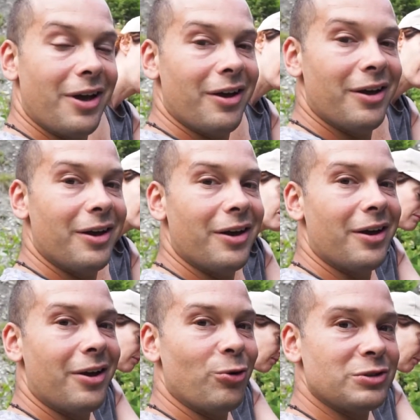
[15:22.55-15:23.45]

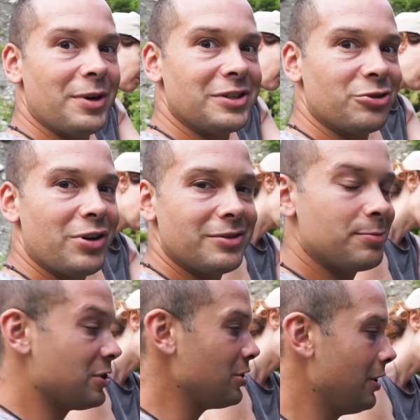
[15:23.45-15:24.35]
automatic
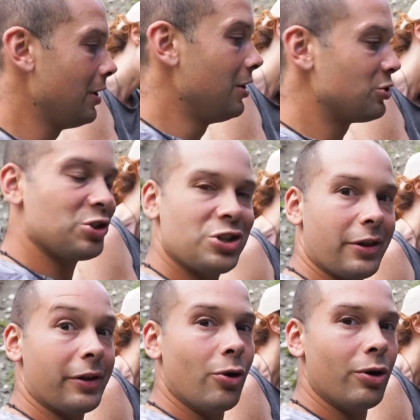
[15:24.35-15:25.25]
transmission. Just
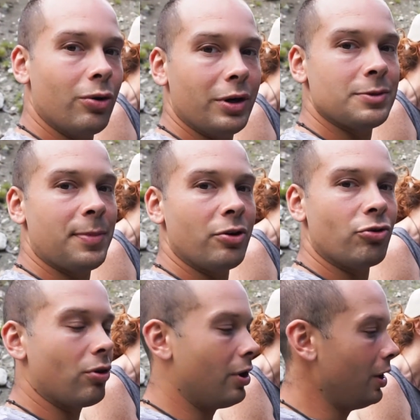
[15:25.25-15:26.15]
checked the oil, it's bone
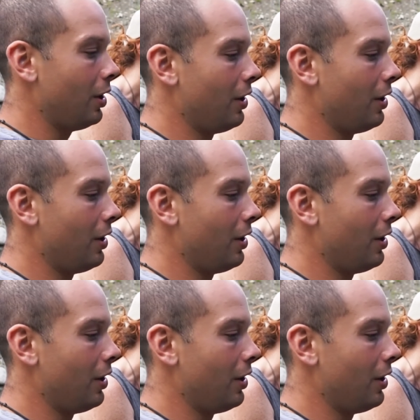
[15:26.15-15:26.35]
dry.